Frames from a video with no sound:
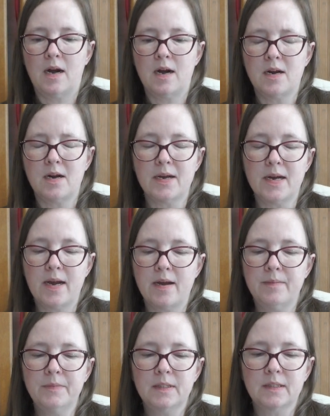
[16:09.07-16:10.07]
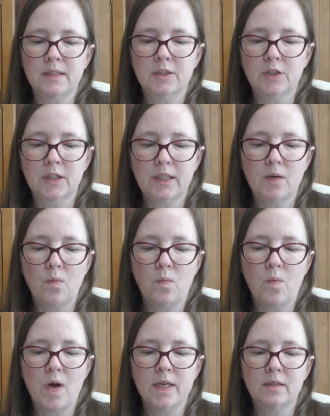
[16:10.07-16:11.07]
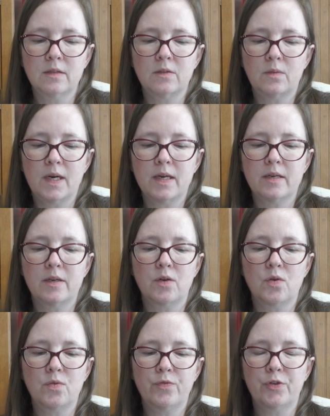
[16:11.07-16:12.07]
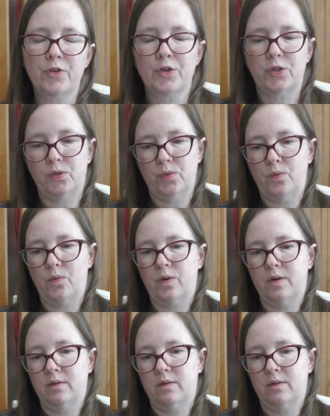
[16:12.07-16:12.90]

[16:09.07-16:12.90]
I am stitching it one thread over two.